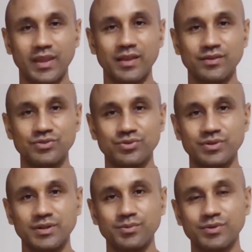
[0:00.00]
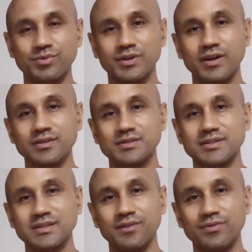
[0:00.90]
And the duty with regards
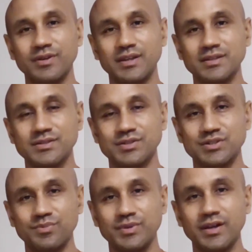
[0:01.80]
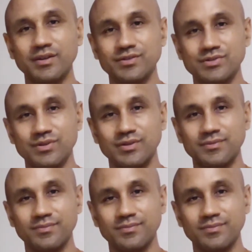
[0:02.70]
to suffering is it should be understood.